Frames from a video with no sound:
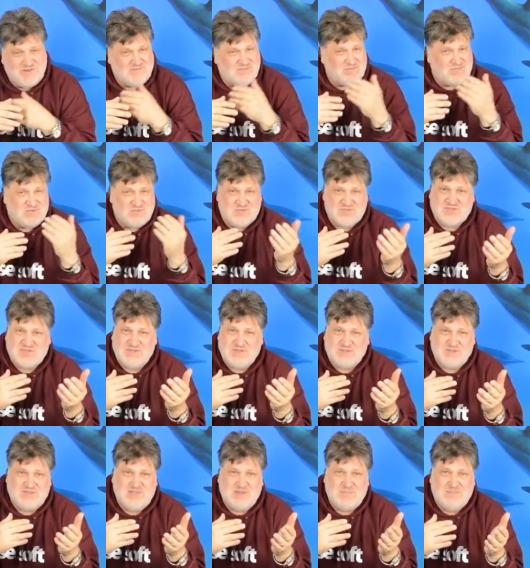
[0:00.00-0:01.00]
If it's a
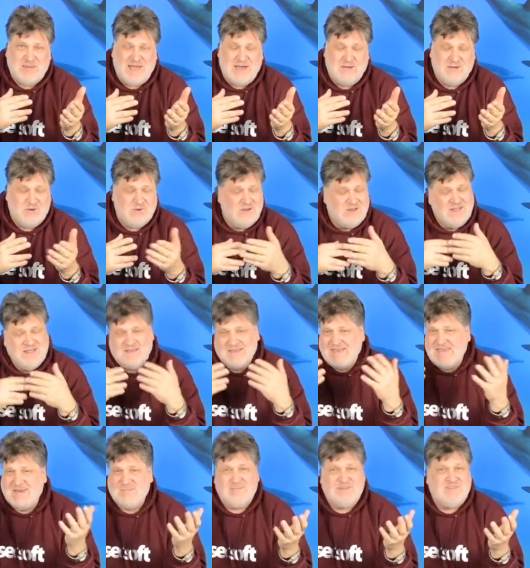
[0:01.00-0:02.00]
16 pounder,
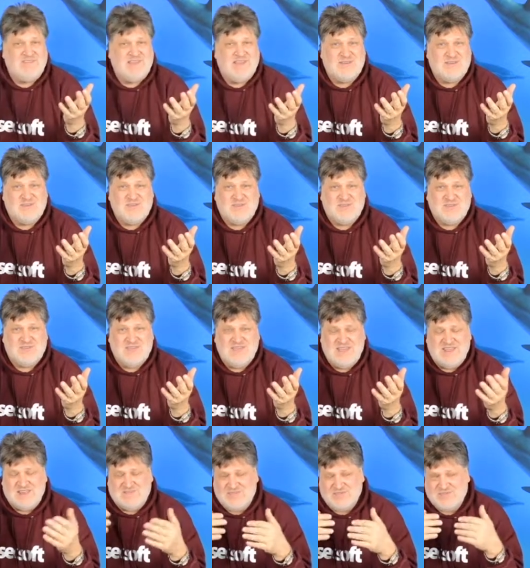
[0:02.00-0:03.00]
can't believe it has
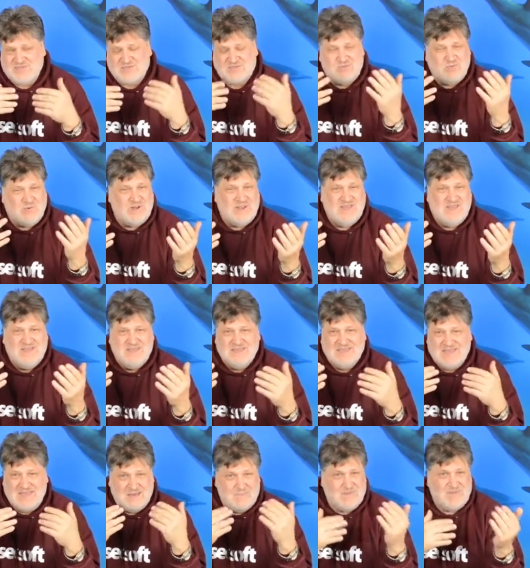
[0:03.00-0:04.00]
16. If it's 20,
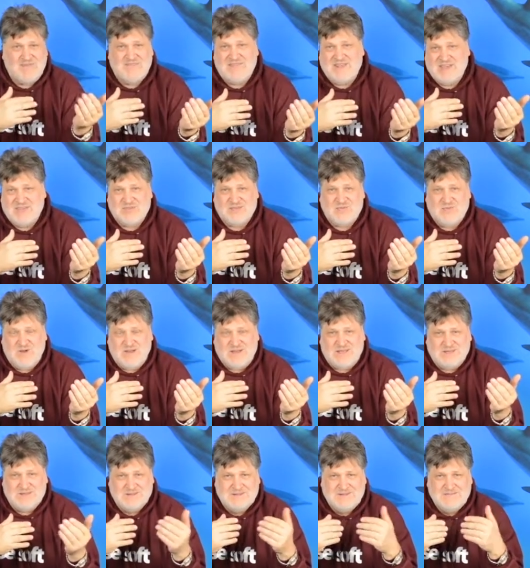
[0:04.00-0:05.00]
can't believe it has
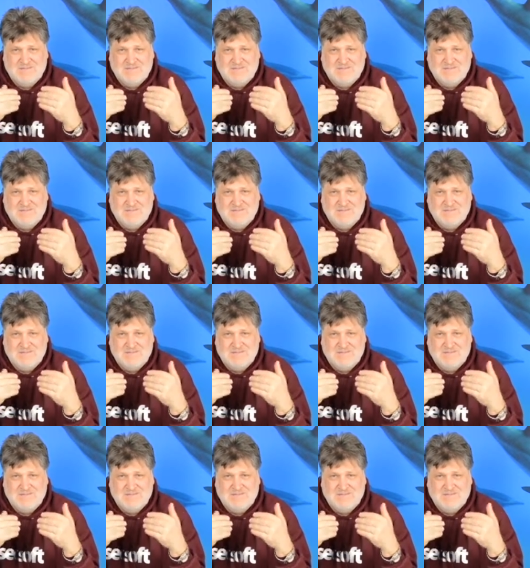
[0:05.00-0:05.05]
20.